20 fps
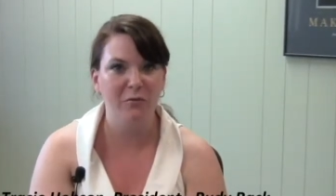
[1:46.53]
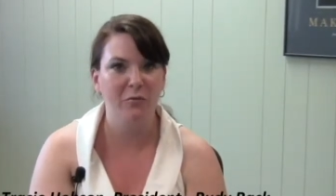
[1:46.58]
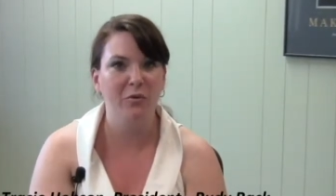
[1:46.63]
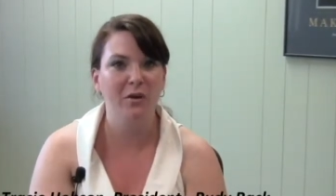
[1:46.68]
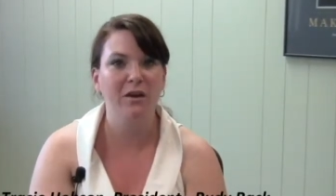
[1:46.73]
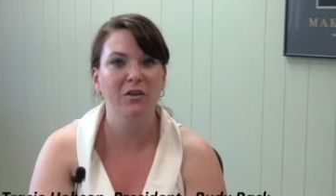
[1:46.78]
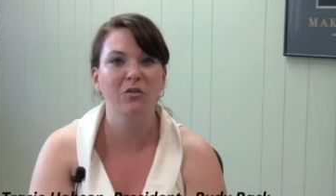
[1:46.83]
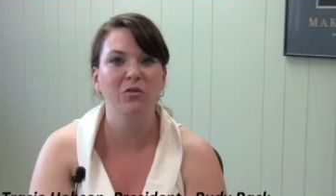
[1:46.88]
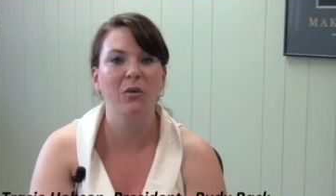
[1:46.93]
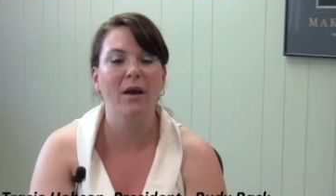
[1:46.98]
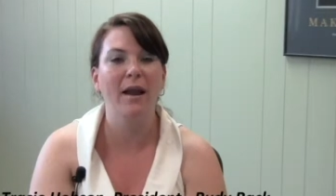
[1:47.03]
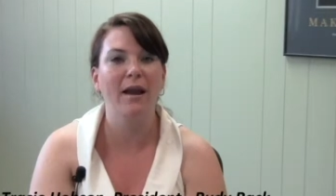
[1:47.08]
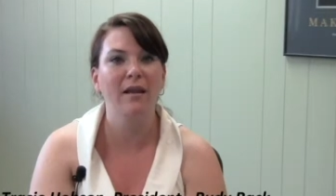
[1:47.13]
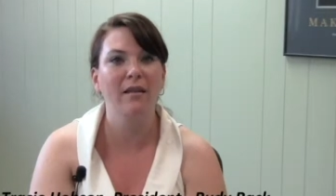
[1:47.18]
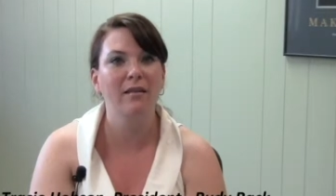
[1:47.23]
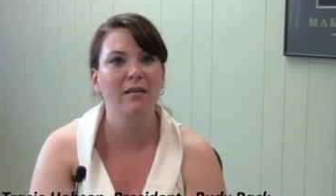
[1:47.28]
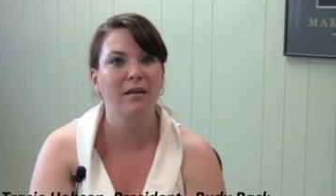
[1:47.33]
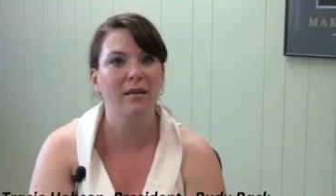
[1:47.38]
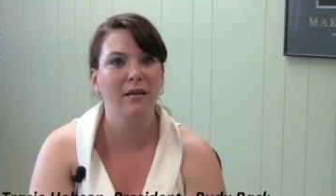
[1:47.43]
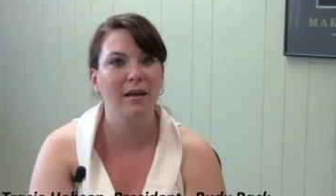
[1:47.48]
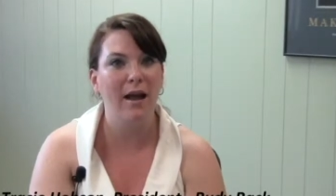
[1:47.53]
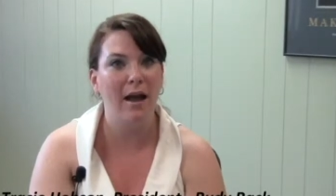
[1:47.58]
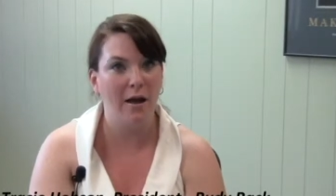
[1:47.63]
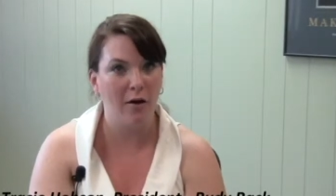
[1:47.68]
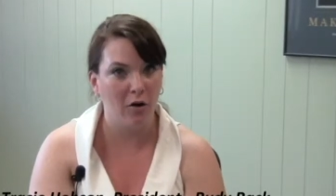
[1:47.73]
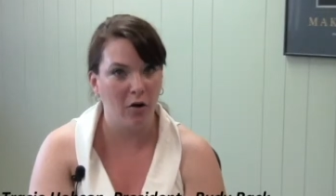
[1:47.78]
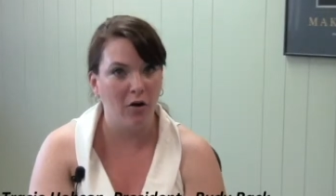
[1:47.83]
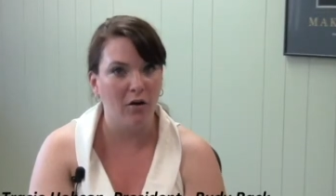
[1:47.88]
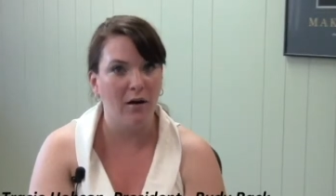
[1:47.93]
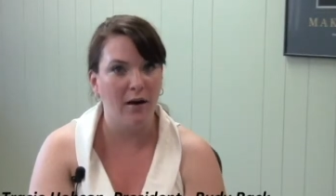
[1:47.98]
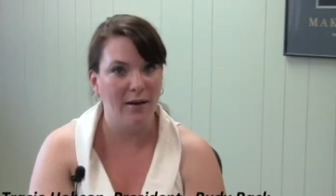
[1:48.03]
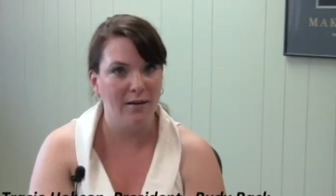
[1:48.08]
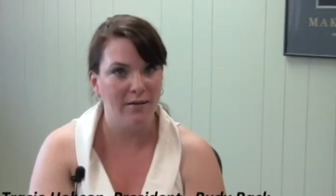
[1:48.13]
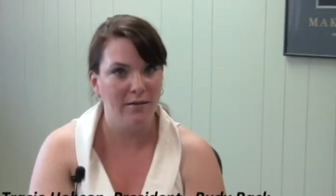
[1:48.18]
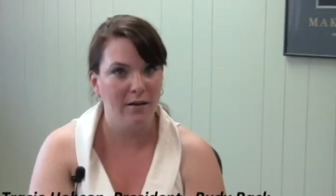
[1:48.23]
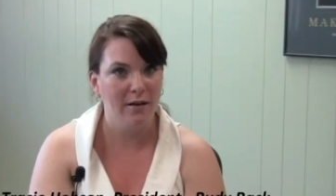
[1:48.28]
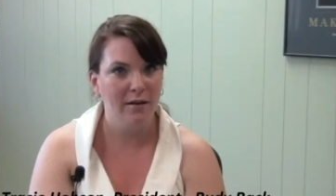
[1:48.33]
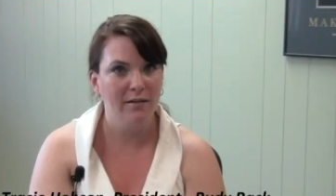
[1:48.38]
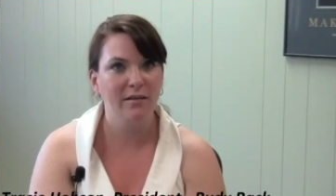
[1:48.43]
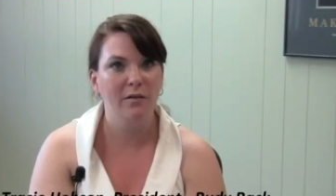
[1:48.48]
if we can do anything on our end
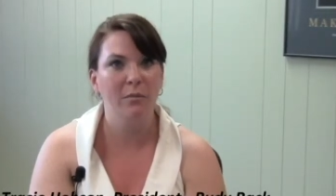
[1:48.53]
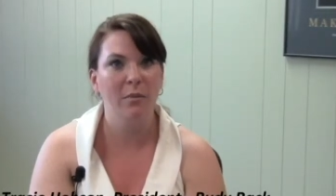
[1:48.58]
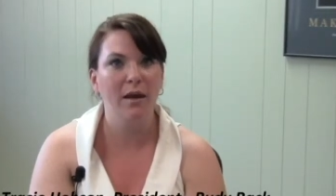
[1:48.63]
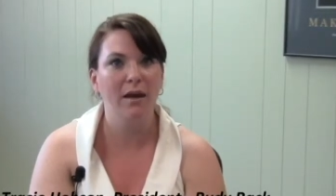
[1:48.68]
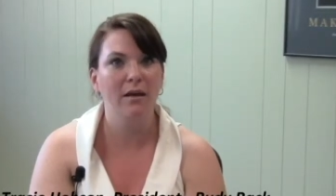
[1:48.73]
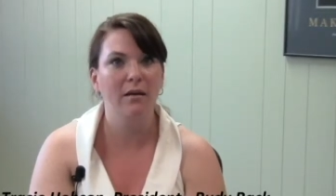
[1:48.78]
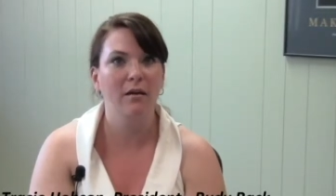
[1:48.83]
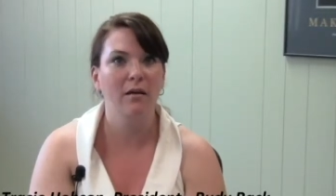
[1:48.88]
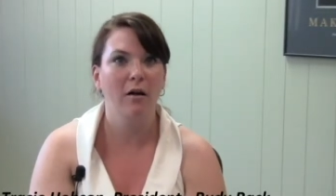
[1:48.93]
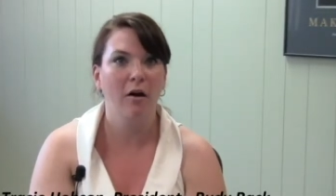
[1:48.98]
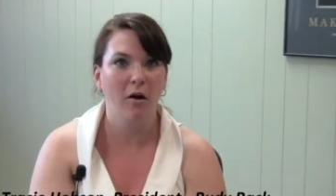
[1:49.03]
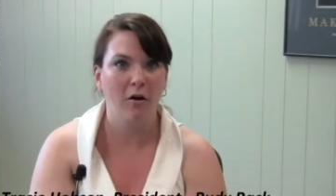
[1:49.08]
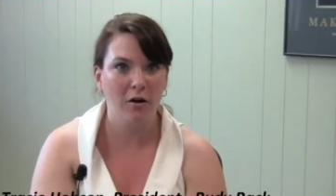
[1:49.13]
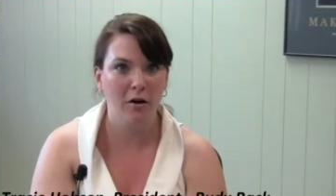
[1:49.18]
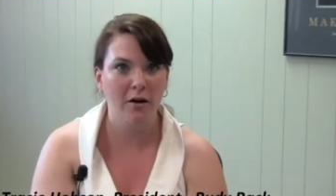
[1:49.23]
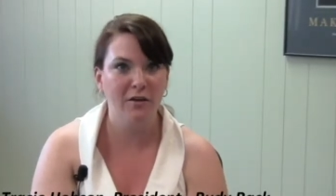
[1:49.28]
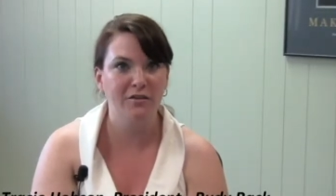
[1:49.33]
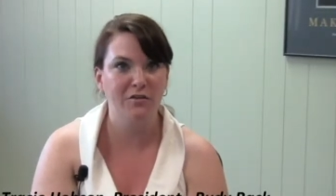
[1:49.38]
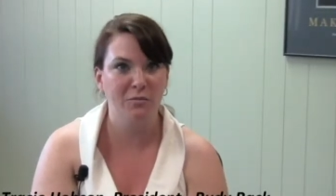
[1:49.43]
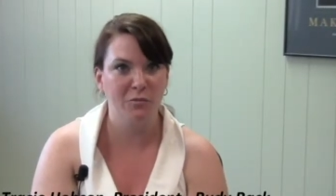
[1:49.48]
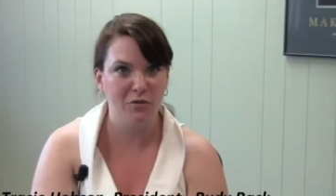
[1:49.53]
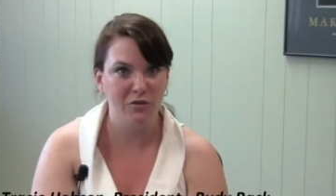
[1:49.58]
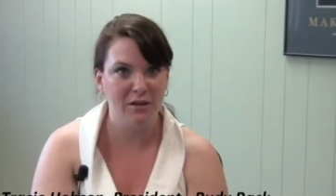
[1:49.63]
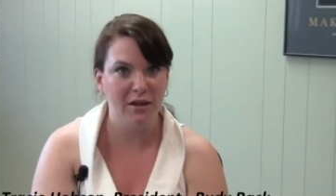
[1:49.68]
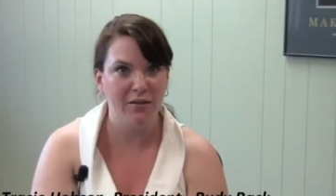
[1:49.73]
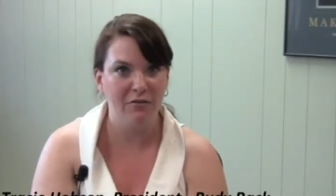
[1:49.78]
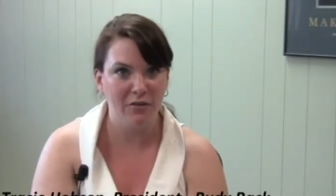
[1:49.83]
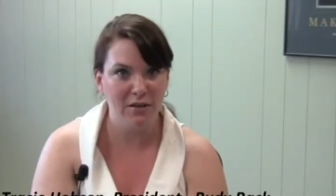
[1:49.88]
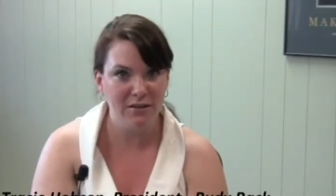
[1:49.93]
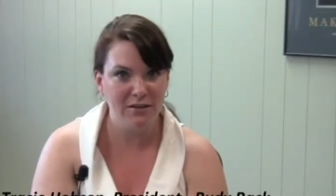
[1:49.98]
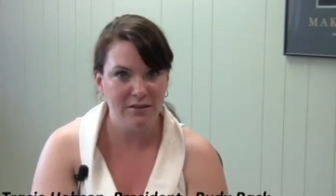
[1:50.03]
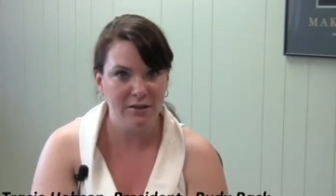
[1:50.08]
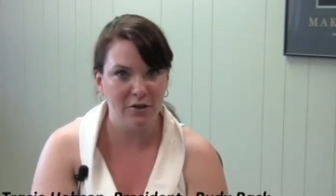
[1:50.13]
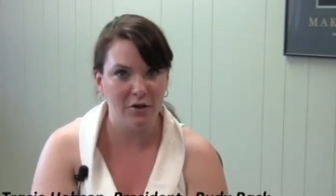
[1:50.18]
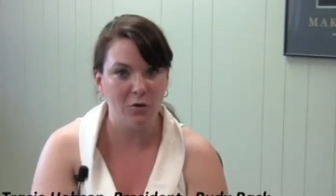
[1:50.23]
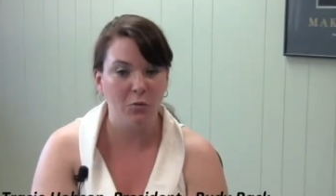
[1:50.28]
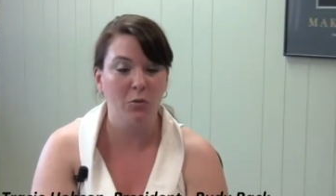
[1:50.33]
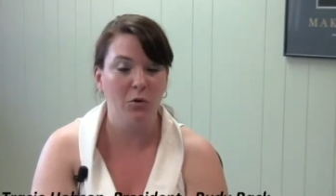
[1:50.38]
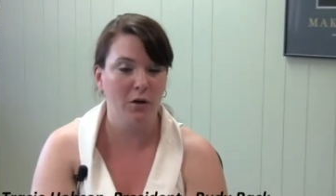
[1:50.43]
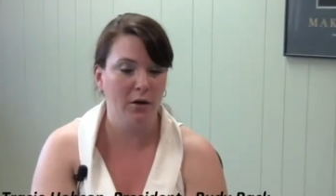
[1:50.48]
to make our customers' life
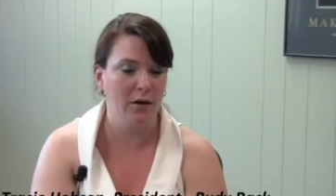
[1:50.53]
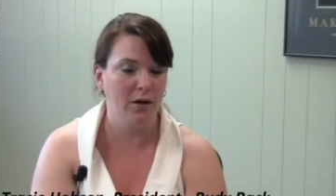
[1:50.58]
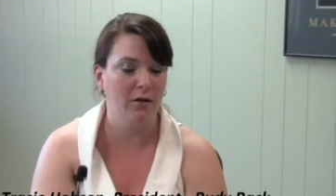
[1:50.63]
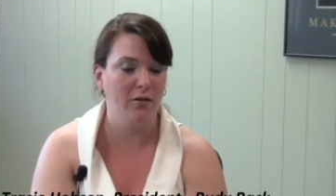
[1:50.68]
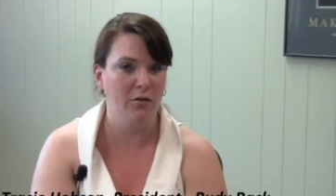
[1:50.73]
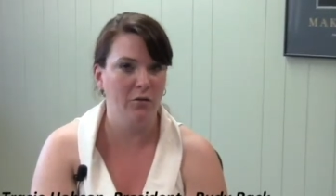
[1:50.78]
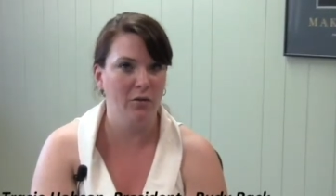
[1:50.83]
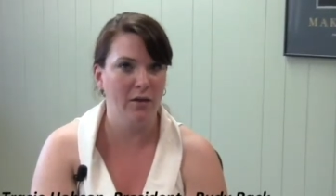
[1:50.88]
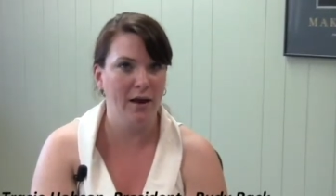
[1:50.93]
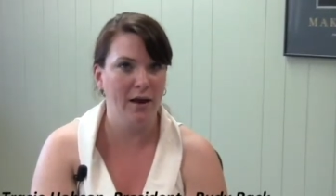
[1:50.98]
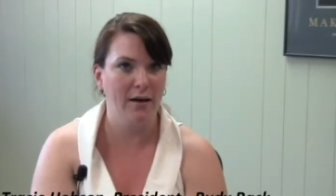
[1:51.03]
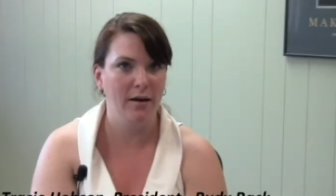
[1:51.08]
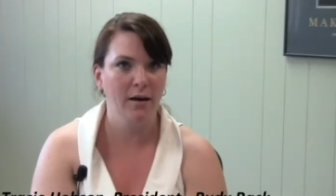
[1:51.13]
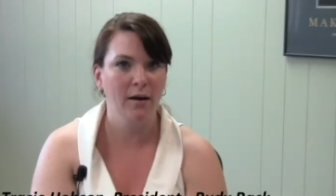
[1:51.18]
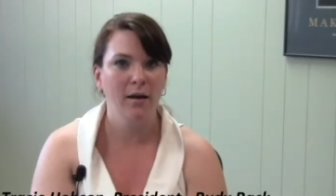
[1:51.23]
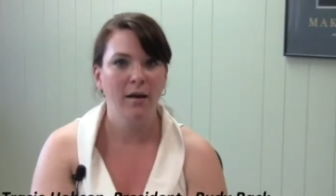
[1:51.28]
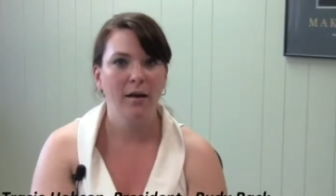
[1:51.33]
easier, we're going to do that.